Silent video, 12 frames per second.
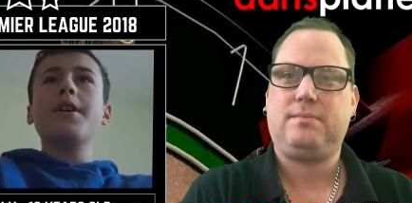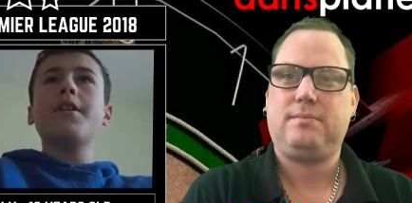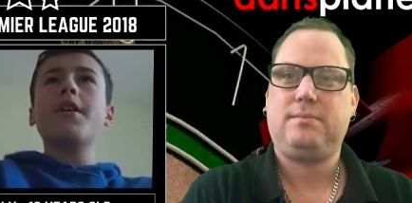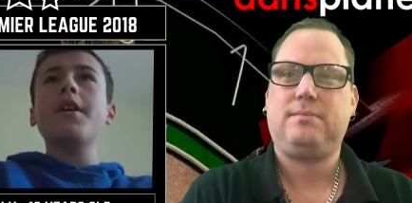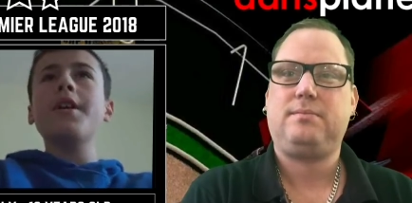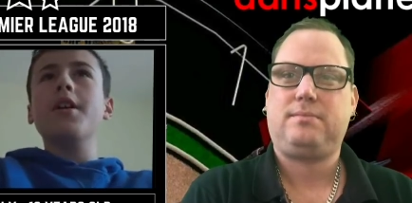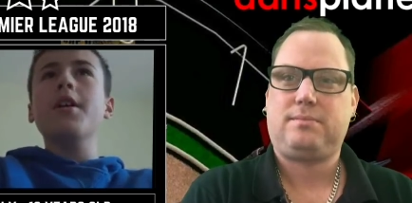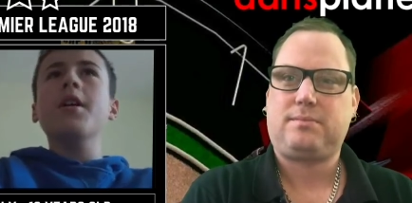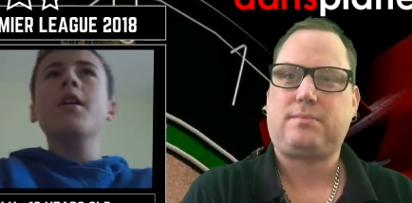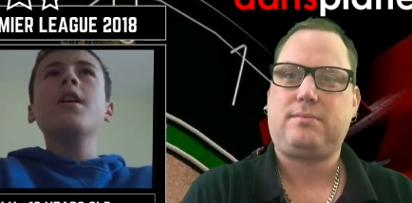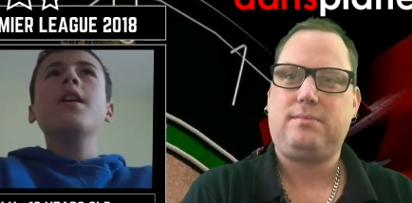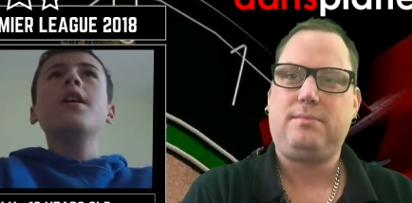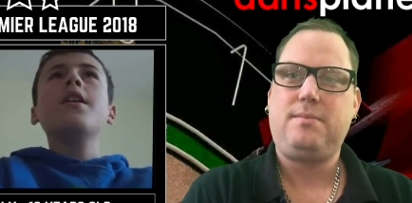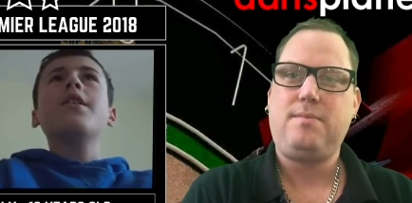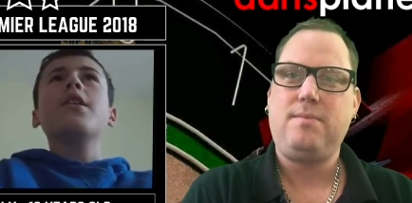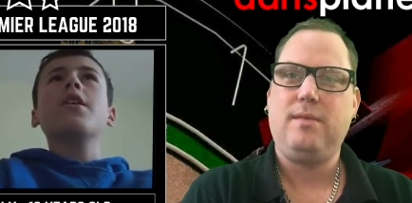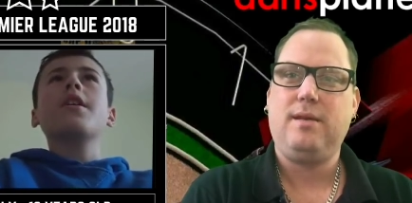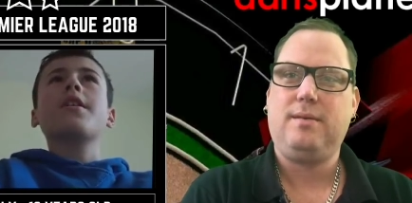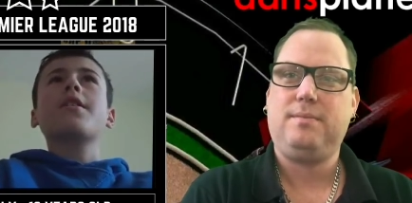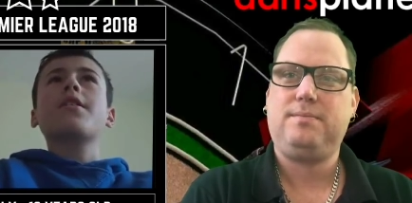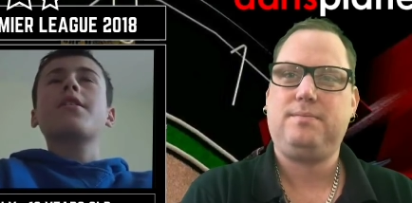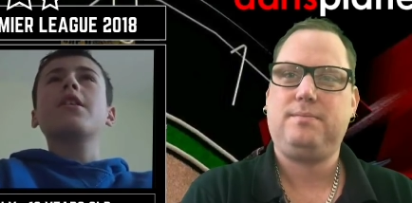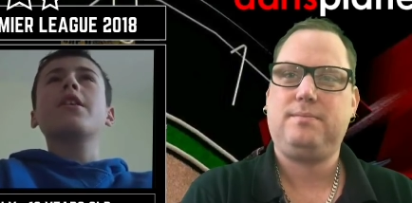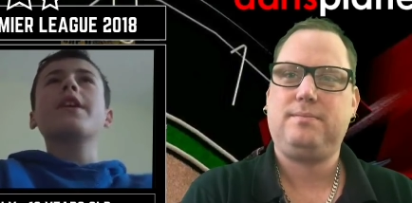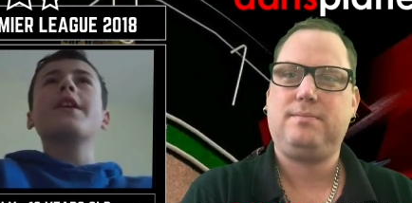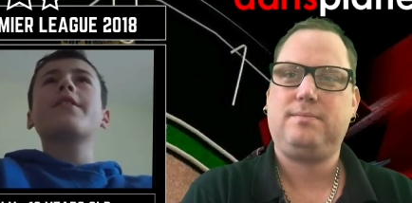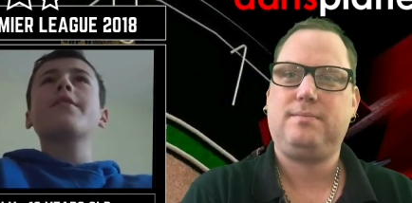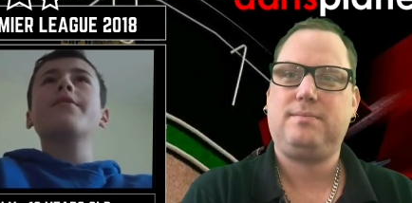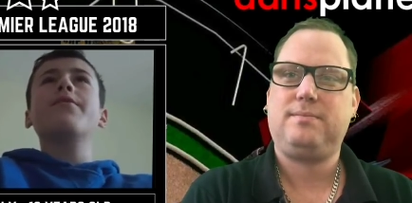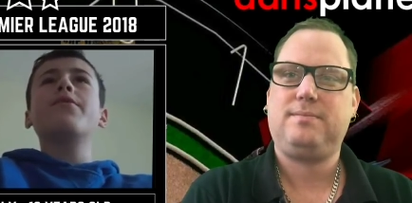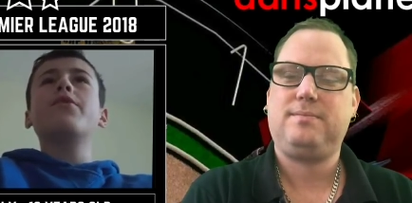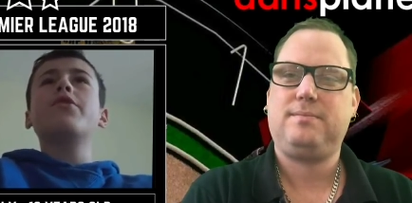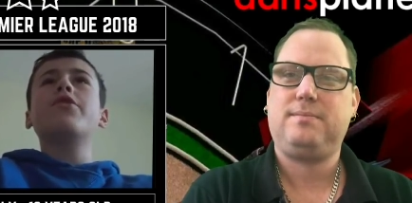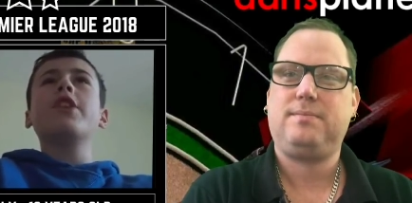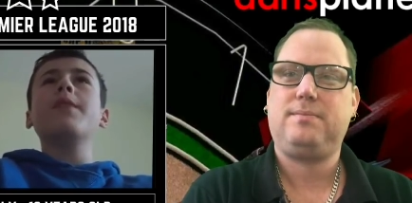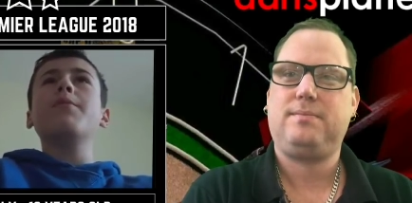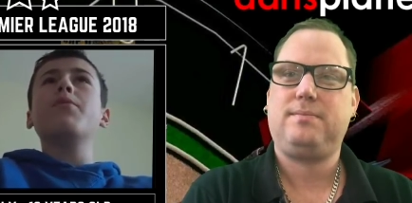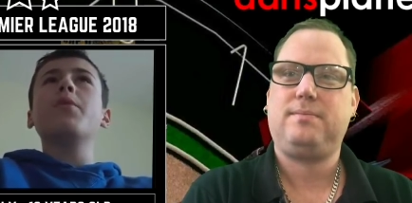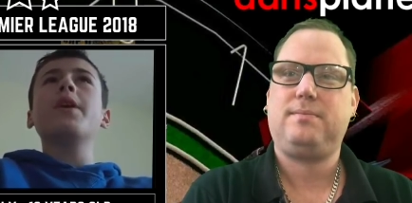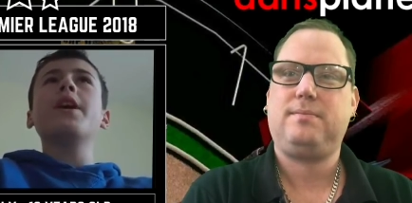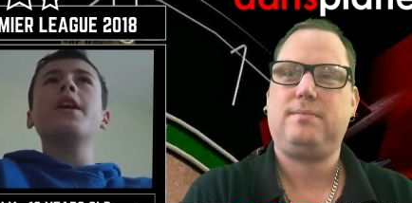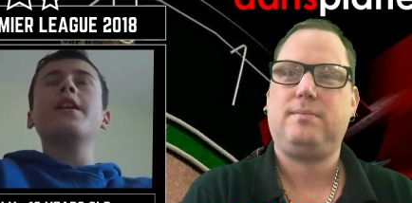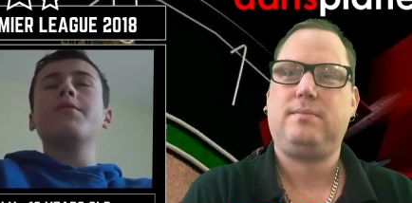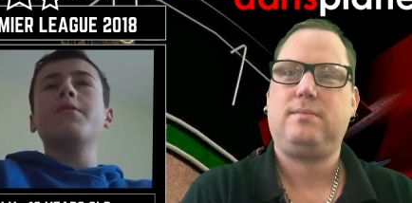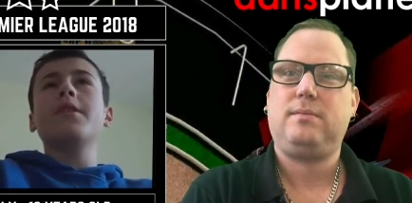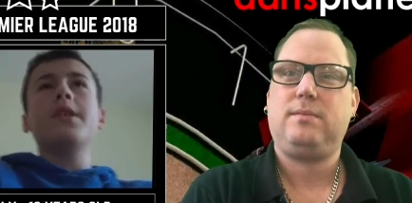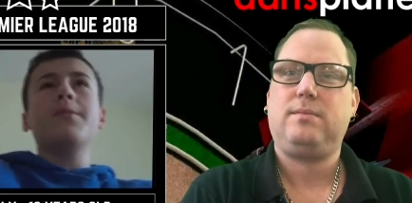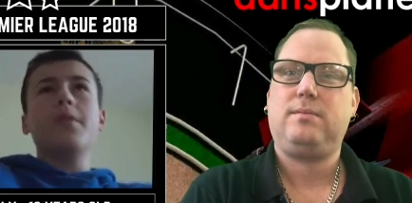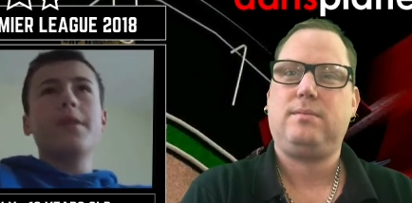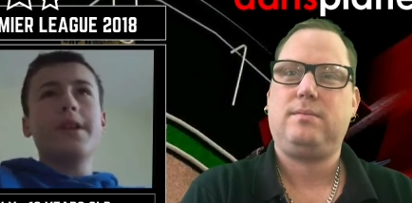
Speaker 1: great either. The likes of James Wade had a really